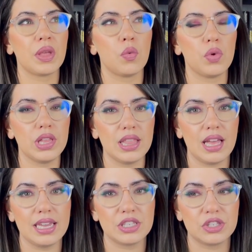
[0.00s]
really
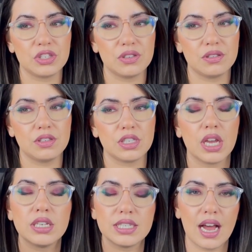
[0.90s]
likes
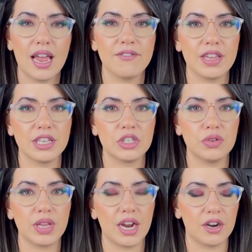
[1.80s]
to dive into
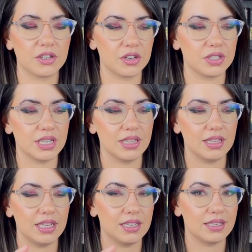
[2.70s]
characters in
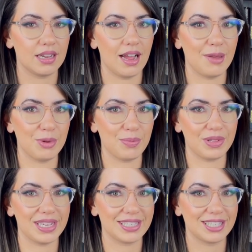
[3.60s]
the time and
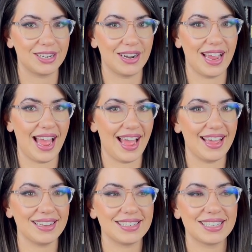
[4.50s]
place they're
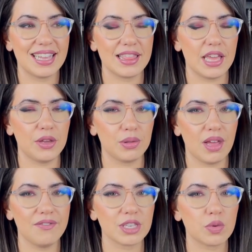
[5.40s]
at that you'll
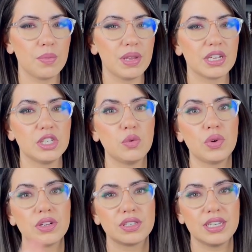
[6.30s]
love this one because you
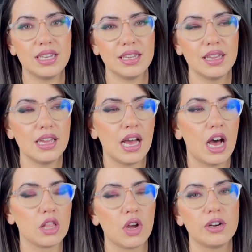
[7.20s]
will see
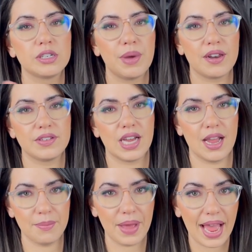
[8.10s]
a large amount of
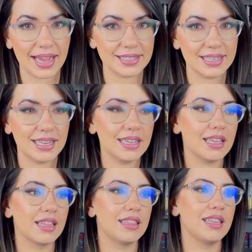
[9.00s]
time
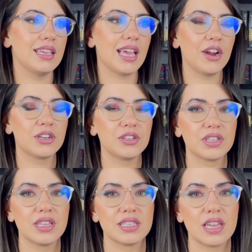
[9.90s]
passing. The characters
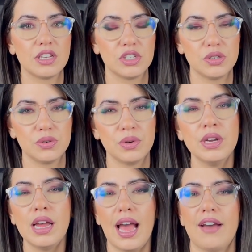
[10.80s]
in this do
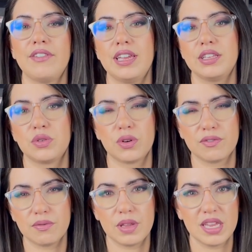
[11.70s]
have a sort
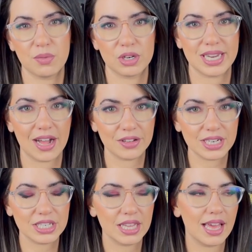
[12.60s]
of
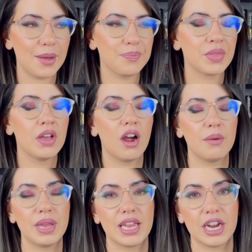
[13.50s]
immortality to them. Our
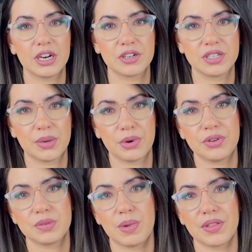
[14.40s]
main character is someone
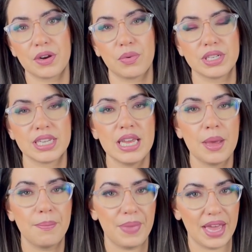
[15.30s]
whose mother was
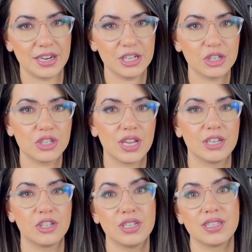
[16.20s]
banished,
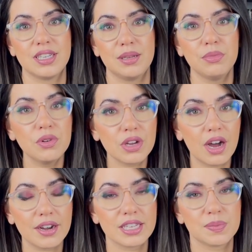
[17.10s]
and she is the moon
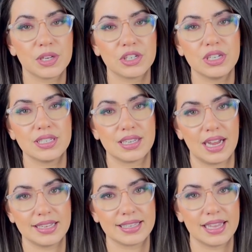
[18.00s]
goddess, but she is in
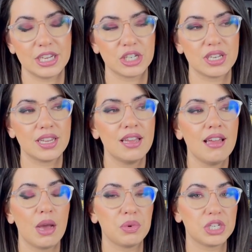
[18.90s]
isolation.
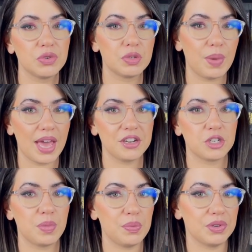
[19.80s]
And when she was
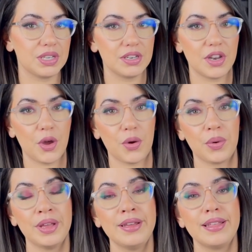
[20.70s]
banished, people didn't know
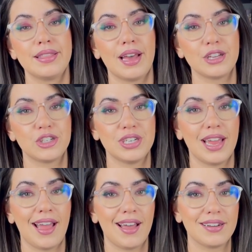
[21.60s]
that she
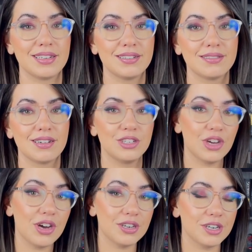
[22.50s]
had a
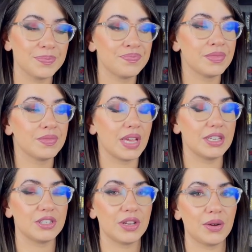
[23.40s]
daughter,
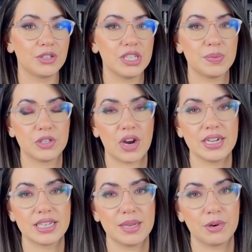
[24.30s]
and so she's been trying
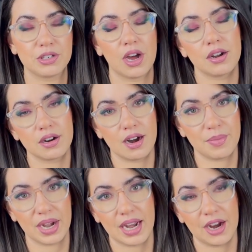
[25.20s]
to keep her daughter, our
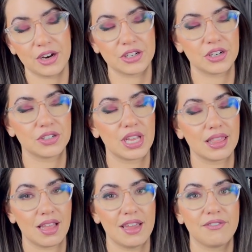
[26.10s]
main character's
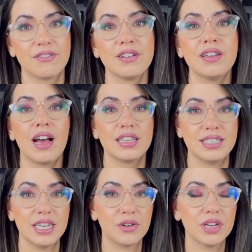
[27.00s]
life, a
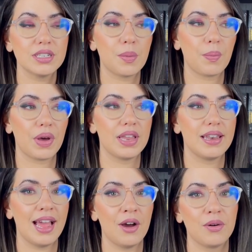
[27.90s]
secret, but
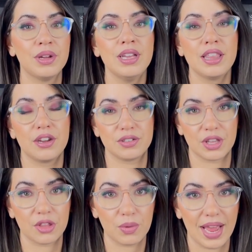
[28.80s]
now there's a
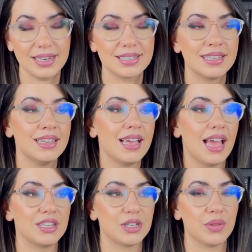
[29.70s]
threat
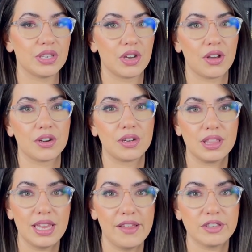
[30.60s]
and so the daughter
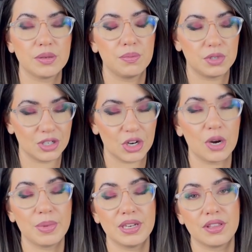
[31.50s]
leaves,
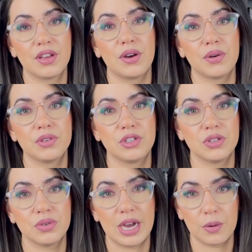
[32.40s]
determined though
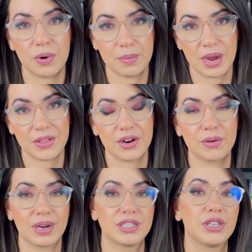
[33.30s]
to help her mother and
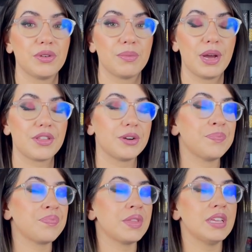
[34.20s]
rescue her mother.
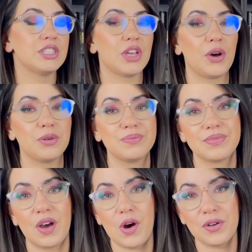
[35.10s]
So
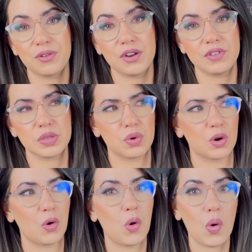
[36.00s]
all three of these were
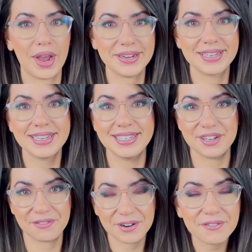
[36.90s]
quite
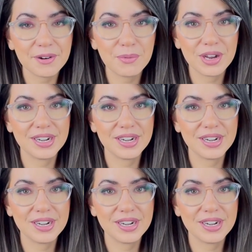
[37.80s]
different from one